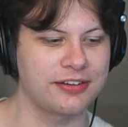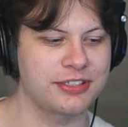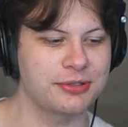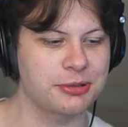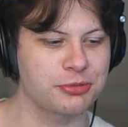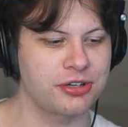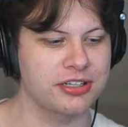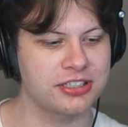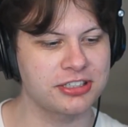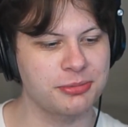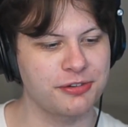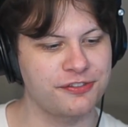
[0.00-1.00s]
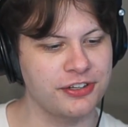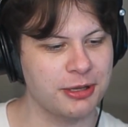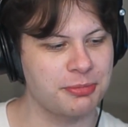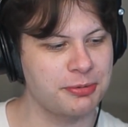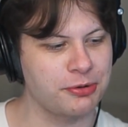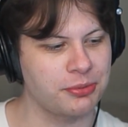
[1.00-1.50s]
seen some criticism and feel like
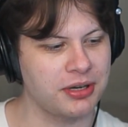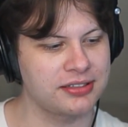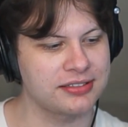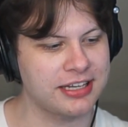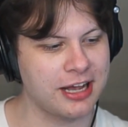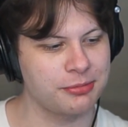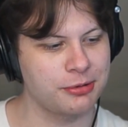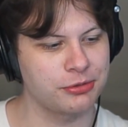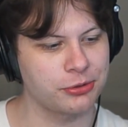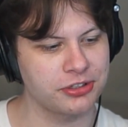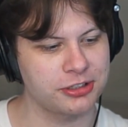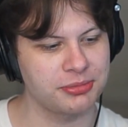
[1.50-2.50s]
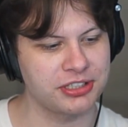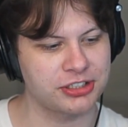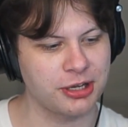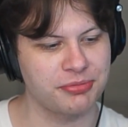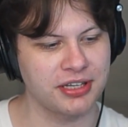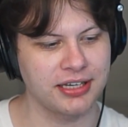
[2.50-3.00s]
people want this album lore to be
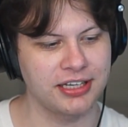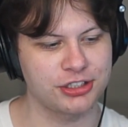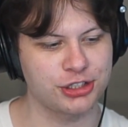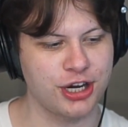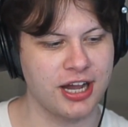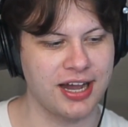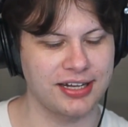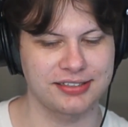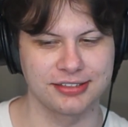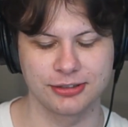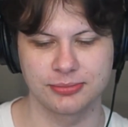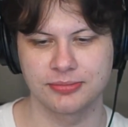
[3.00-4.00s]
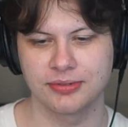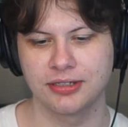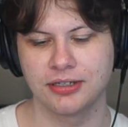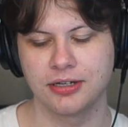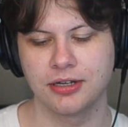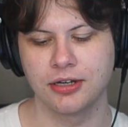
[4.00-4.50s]
something it's not.
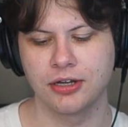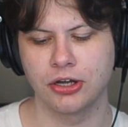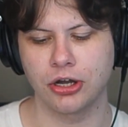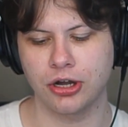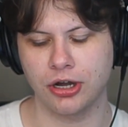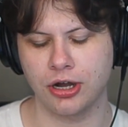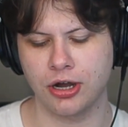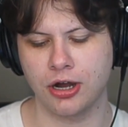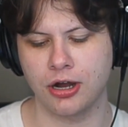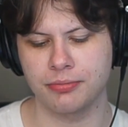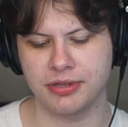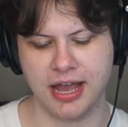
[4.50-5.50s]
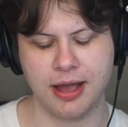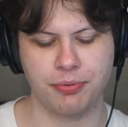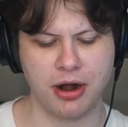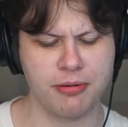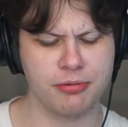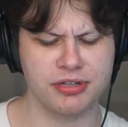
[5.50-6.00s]
Yeah,
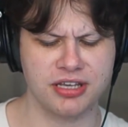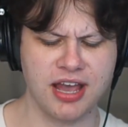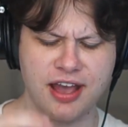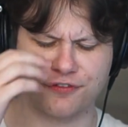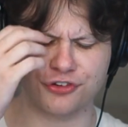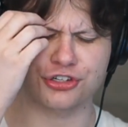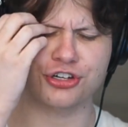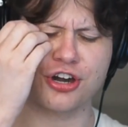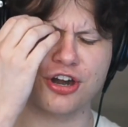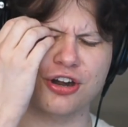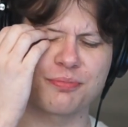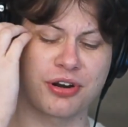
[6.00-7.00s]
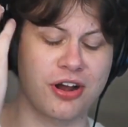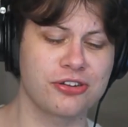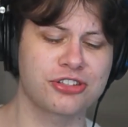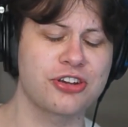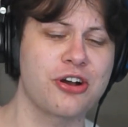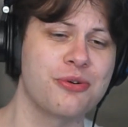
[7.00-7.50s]
probably, yeah, for sure. But
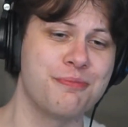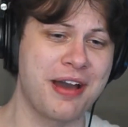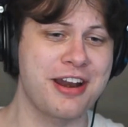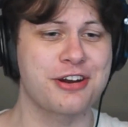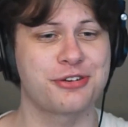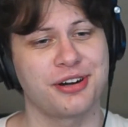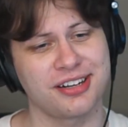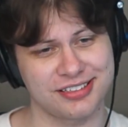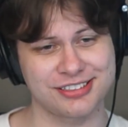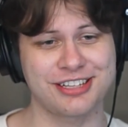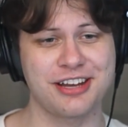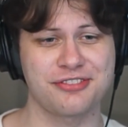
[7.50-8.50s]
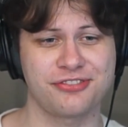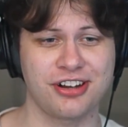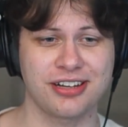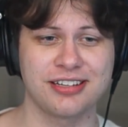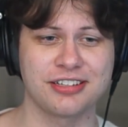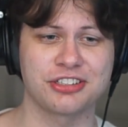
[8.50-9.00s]
also, Metacritic is kind of
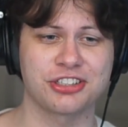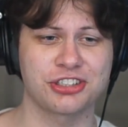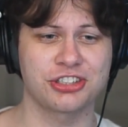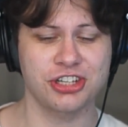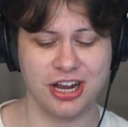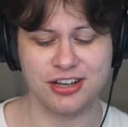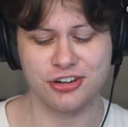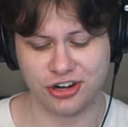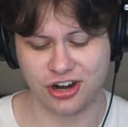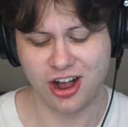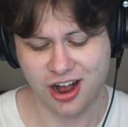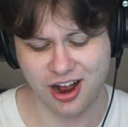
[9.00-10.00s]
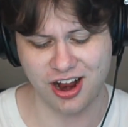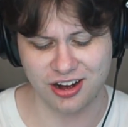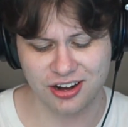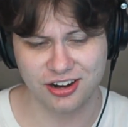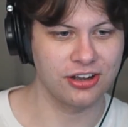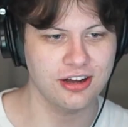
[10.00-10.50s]
fucking sucking her.
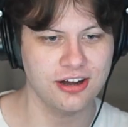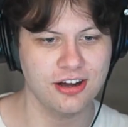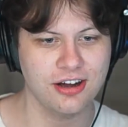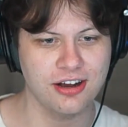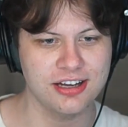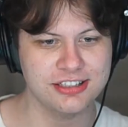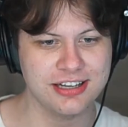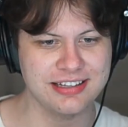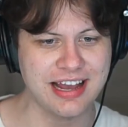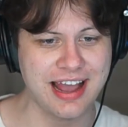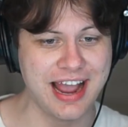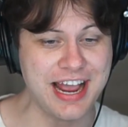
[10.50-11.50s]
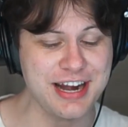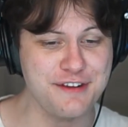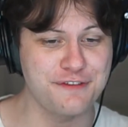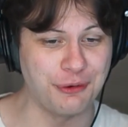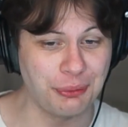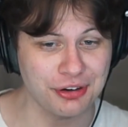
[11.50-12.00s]
Is it? Yeah,
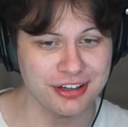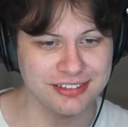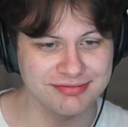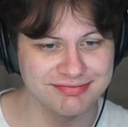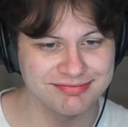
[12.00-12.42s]
84?